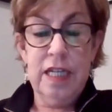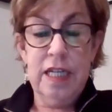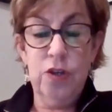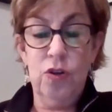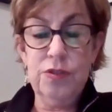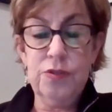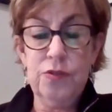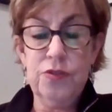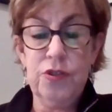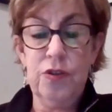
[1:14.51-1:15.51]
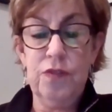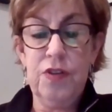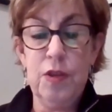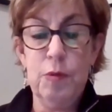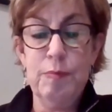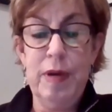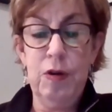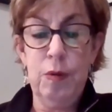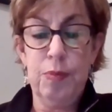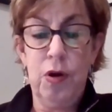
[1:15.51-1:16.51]
He also serves on the
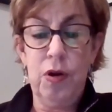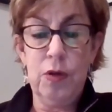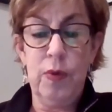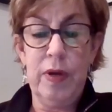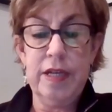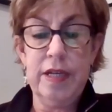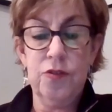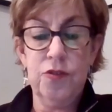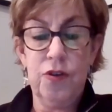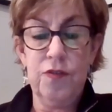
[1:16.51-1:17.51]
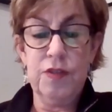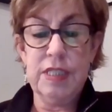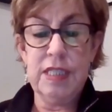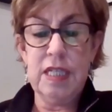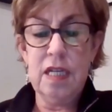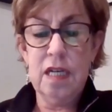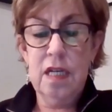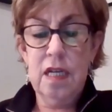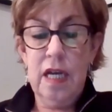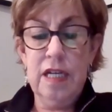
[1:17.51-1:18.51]
Merritt Parkway Conservancy
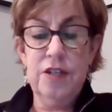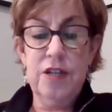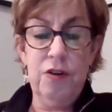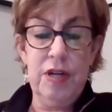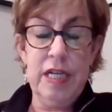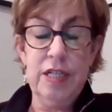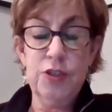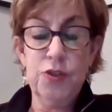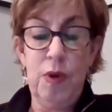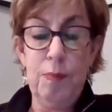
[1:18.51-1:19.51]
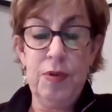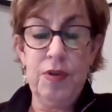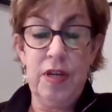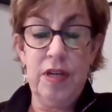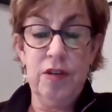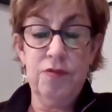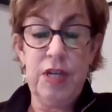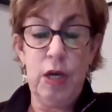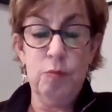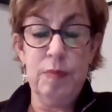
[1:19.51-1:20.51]
and Darien's
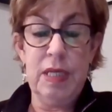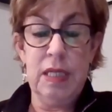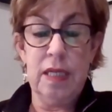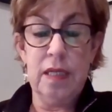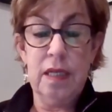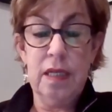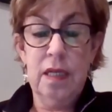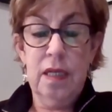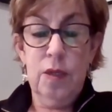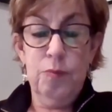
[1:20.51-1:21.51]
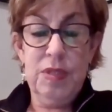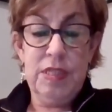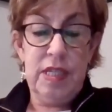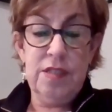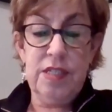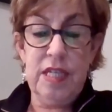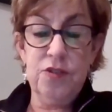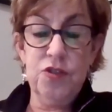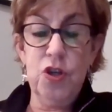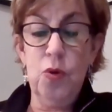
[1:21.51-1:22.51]
representative town meeting but says he
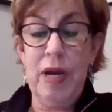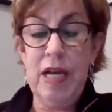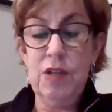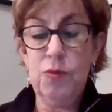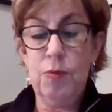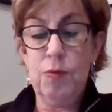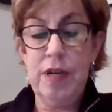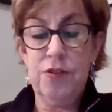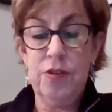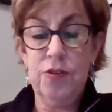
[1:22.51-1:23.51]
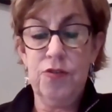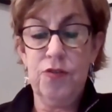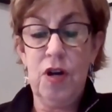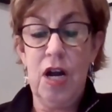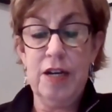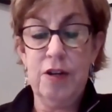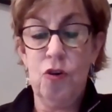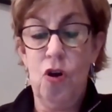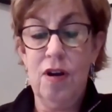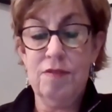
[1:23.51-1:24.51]
has no aspirations for
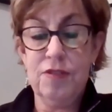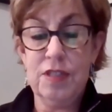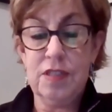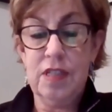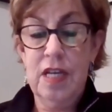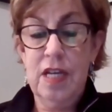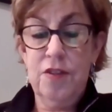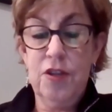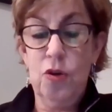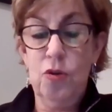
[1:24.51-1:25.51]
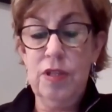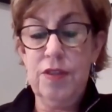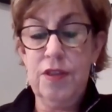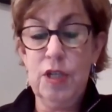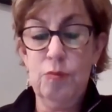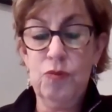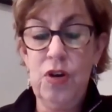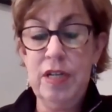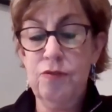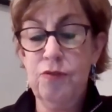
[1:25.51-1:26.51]
higher office. The only thing I'm
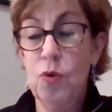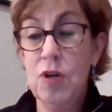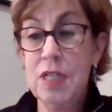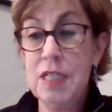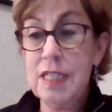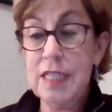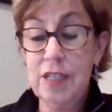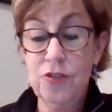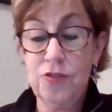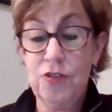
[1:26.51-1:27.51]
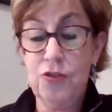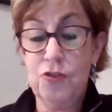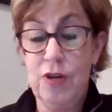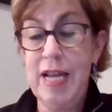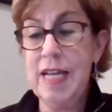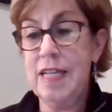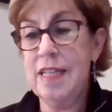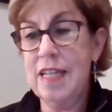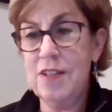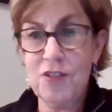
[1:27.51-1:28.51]
running for is the
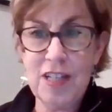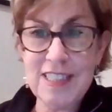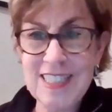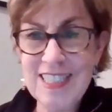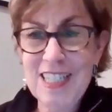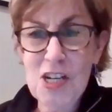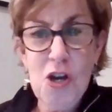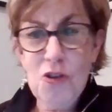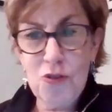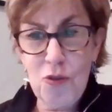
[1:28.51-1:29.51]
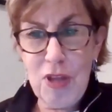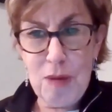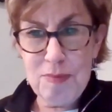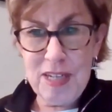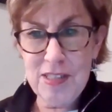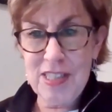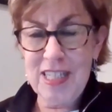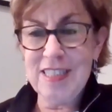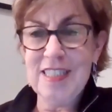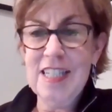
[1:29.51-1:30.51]
train, he says. So that makes
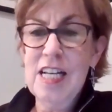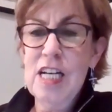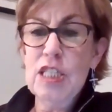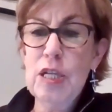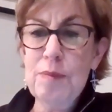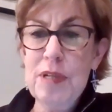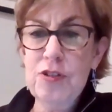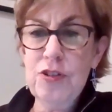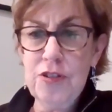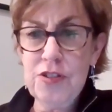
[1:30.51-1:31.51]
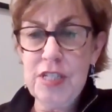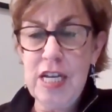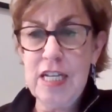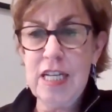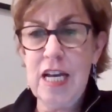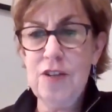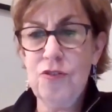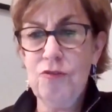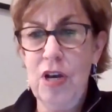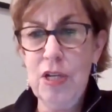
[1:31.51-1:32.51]
sense. Let me just say
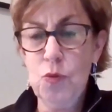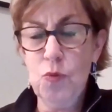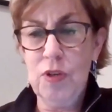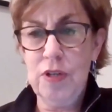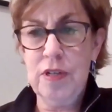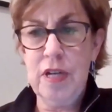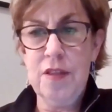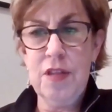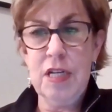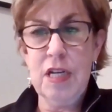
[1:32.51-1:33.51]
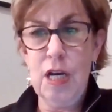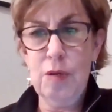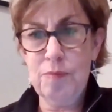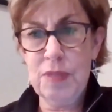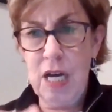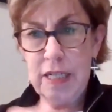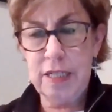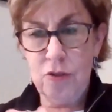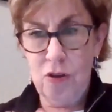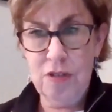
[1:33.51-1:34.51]
as a final word, and then I'm
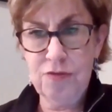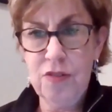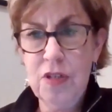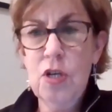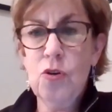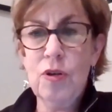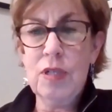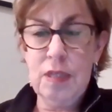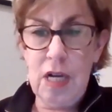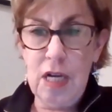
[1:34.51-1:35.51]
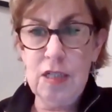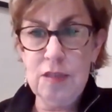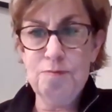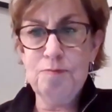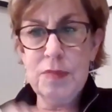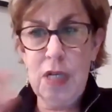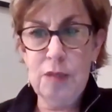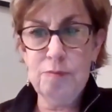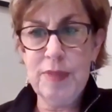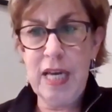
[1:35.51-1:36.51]
logging off, or I'll
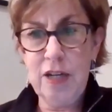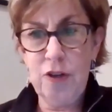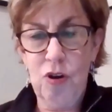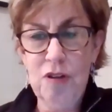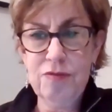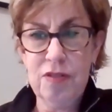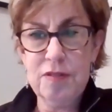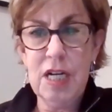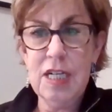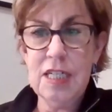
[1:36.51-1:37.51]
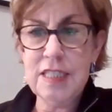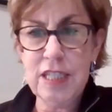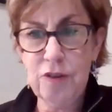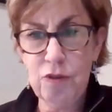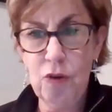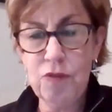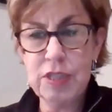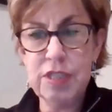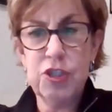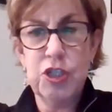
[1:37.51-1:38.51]
I'm getting off uh, to give
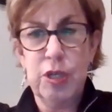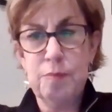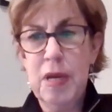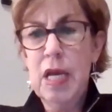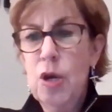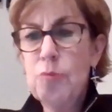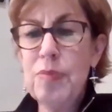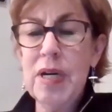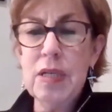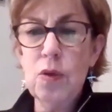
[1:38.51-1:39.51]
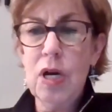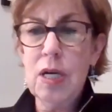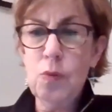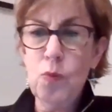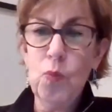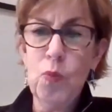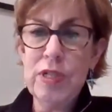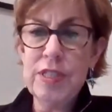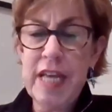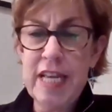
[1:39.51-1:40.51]
over to Jim, but um,
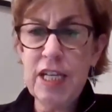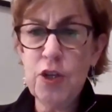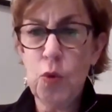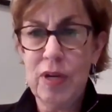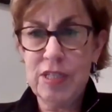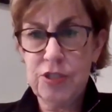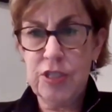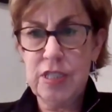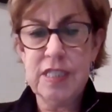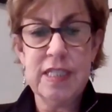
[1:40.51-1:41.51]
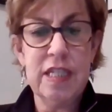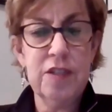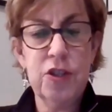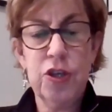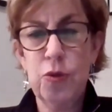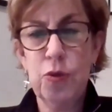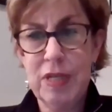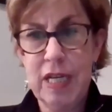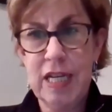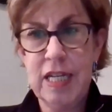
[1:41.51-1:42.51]
we're taking mm-hmm. questions in the Q
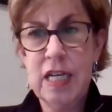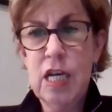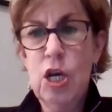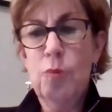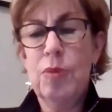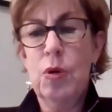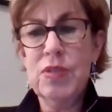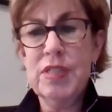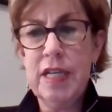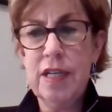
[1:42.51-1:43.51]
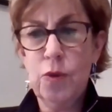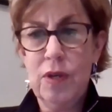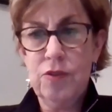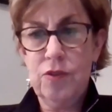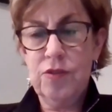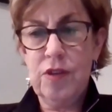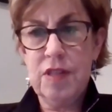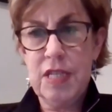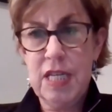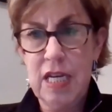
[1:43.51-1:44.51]
and A but we're taking questions
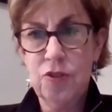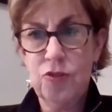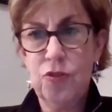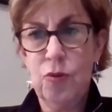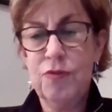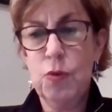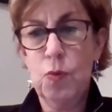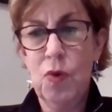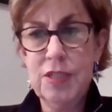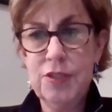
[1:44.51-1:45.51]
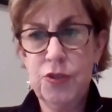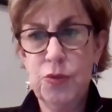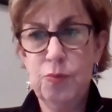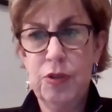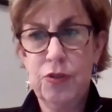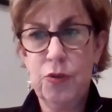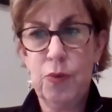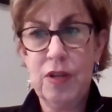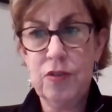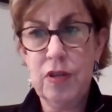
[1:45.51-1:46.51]
at the end. So if you want to put your
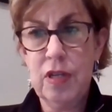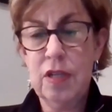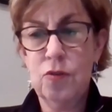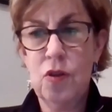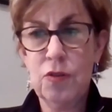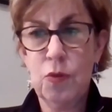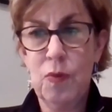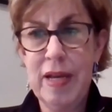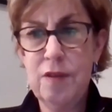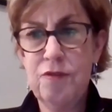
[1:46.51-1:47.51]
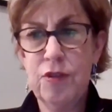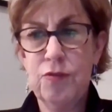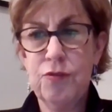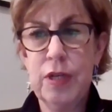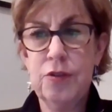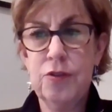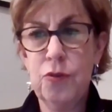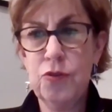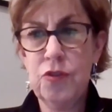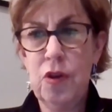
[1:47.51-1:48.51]
question in along the way, feel free to
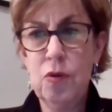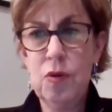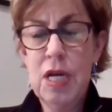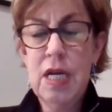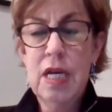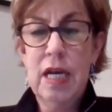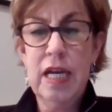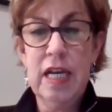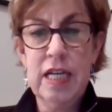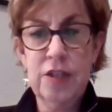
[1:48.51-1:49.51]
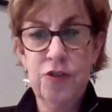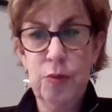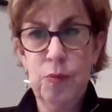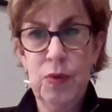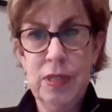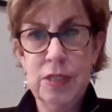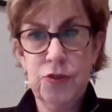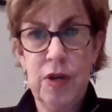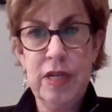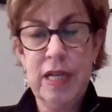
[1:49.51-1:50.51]
do so. And Jim will
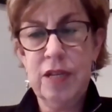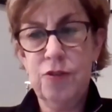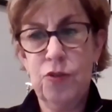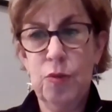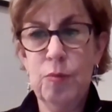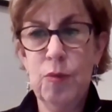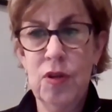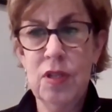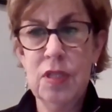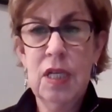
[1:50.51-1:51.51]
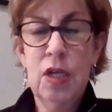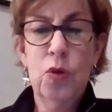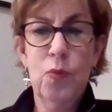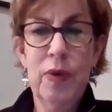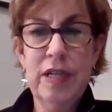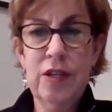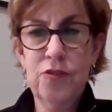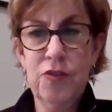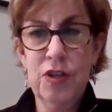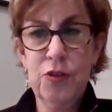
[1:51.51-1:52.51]
try to answer them all when
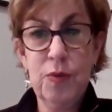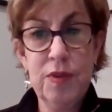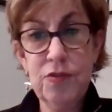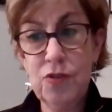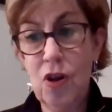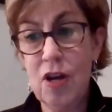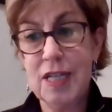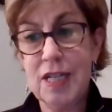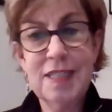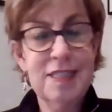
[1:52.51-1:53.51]
he's finished with his talk.